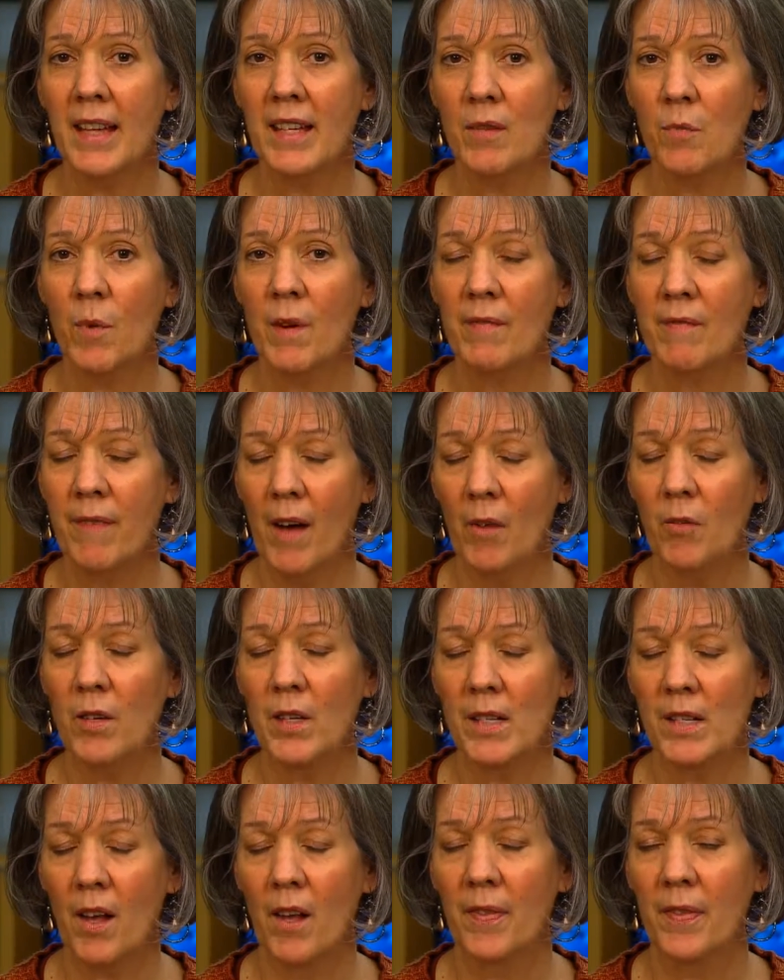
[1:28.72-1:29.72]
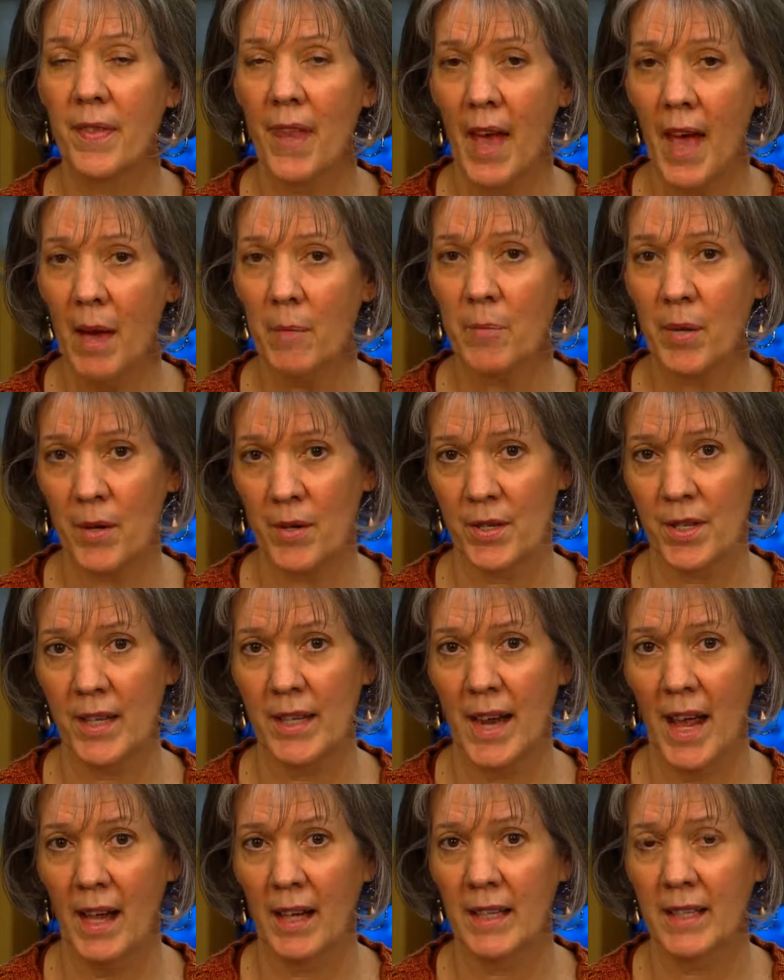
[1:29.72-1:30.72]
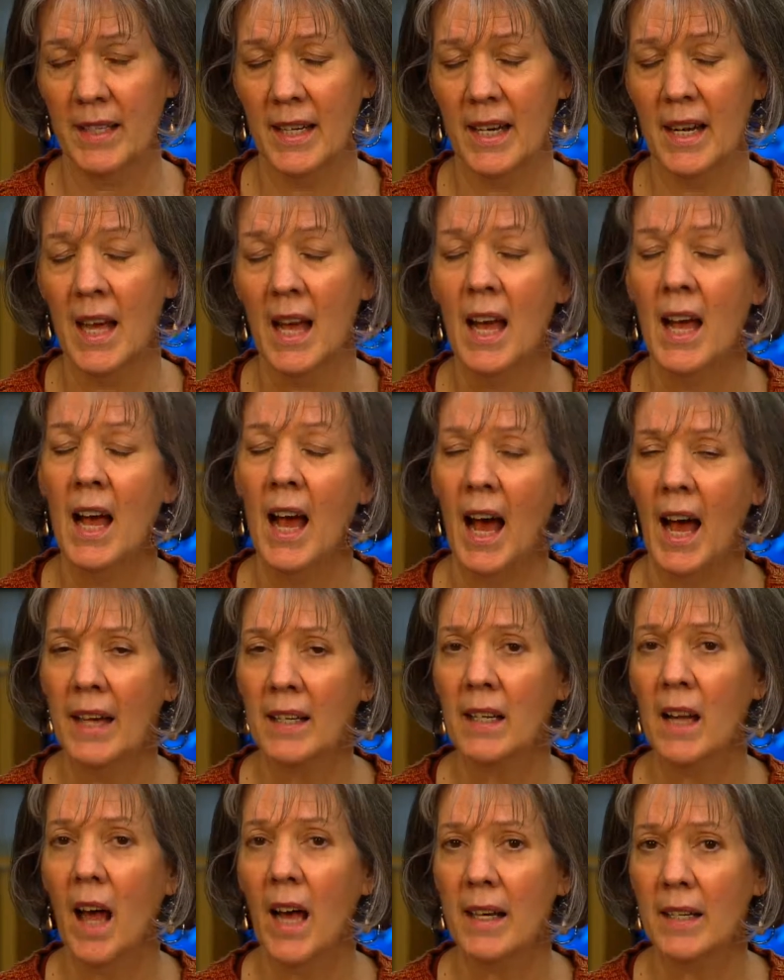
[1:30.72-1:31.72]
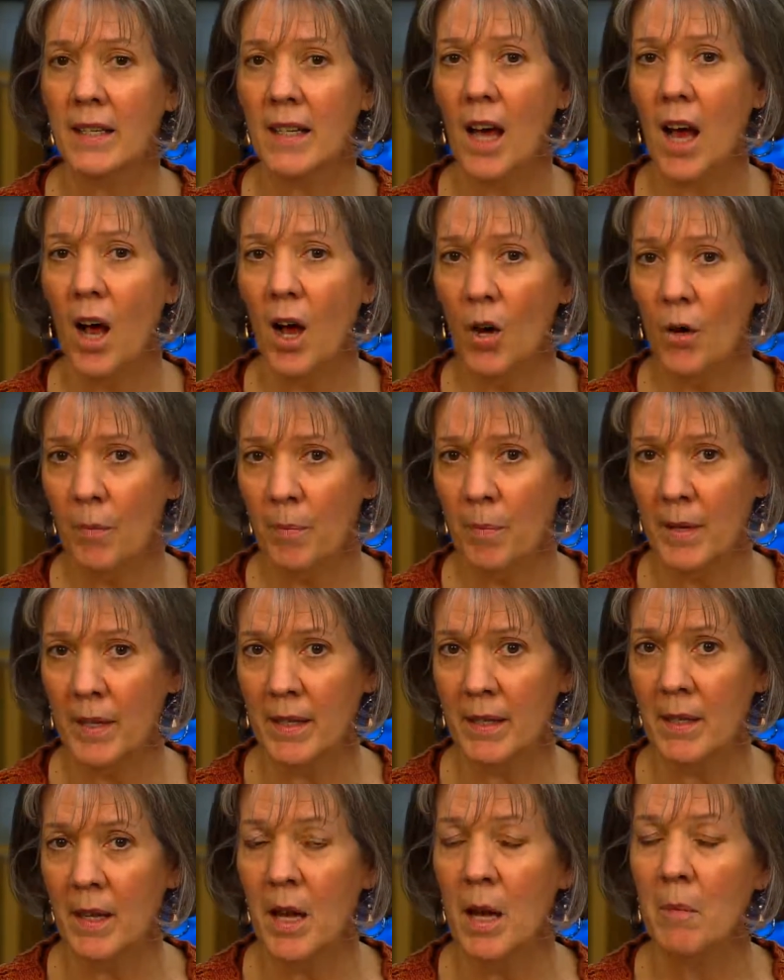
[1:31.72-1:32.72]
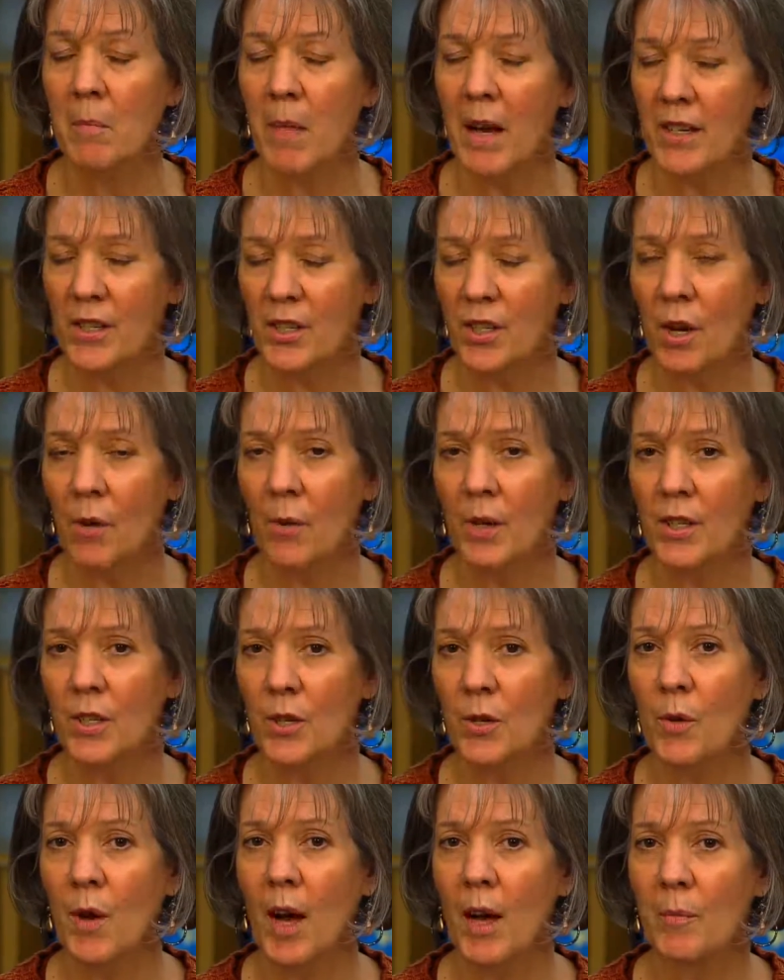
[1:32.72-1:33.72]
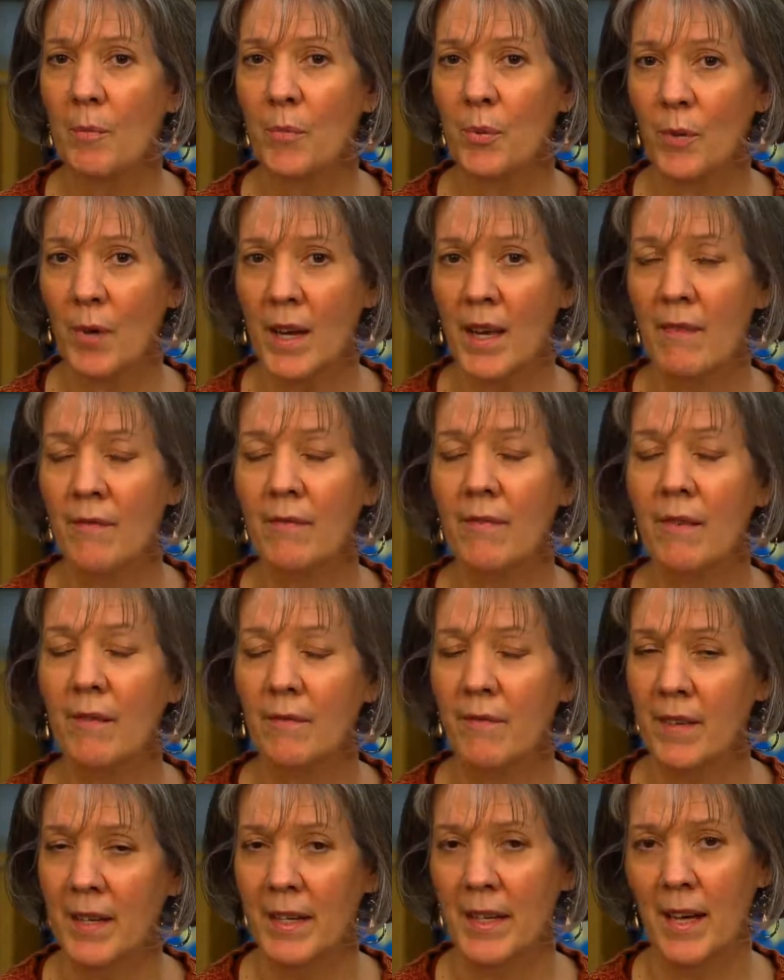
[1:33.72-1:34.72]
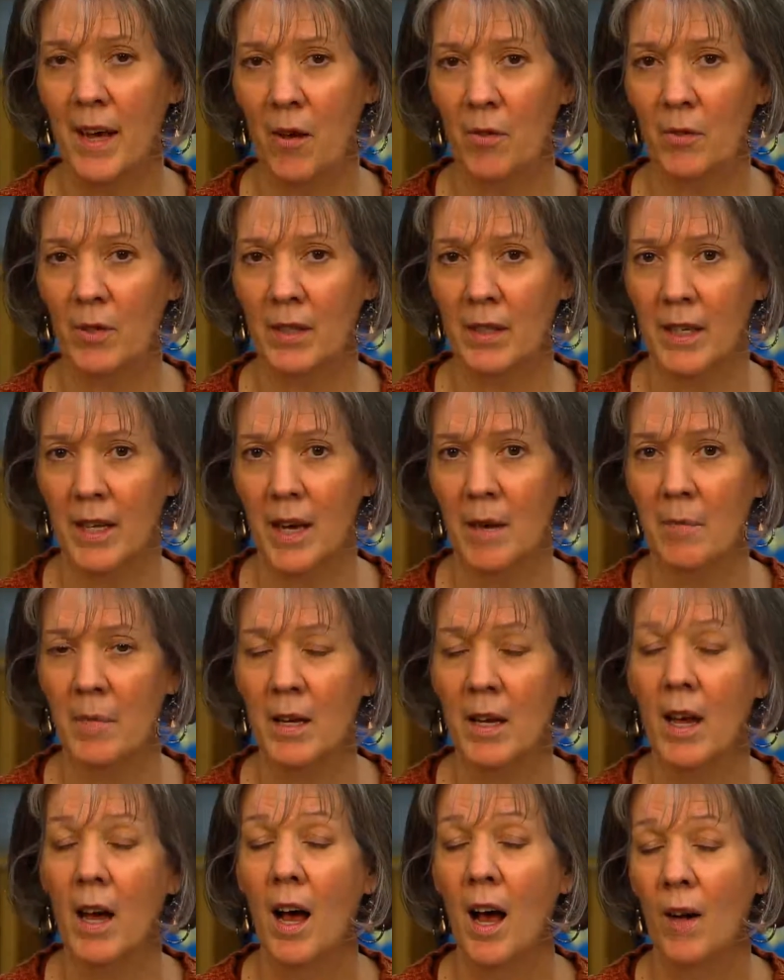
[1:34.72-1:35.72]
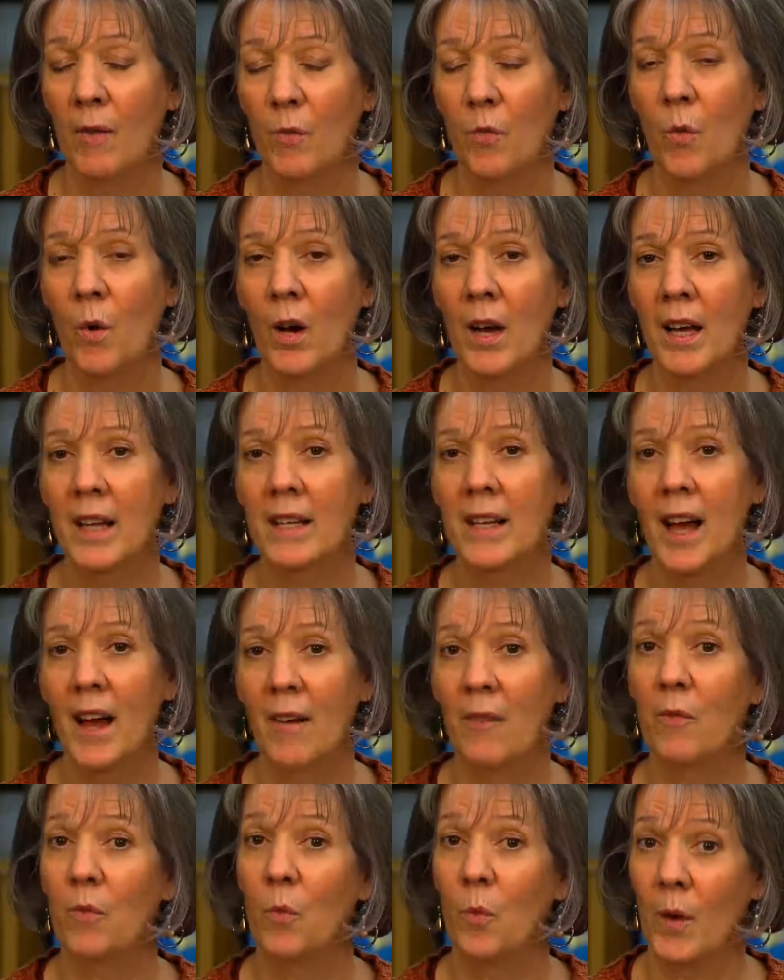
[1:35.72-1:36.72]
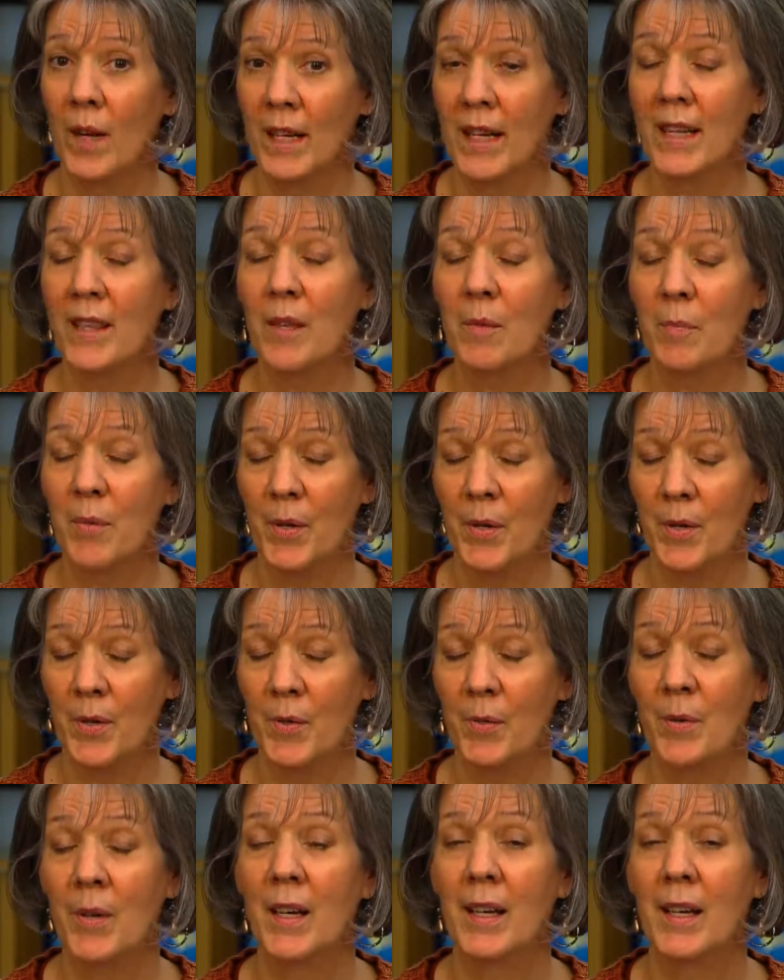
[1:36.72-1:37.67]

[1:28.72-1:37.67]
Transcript: as we focus on that personality, I'd like to open by showing you a brief video clip of one of Winnie the Pooh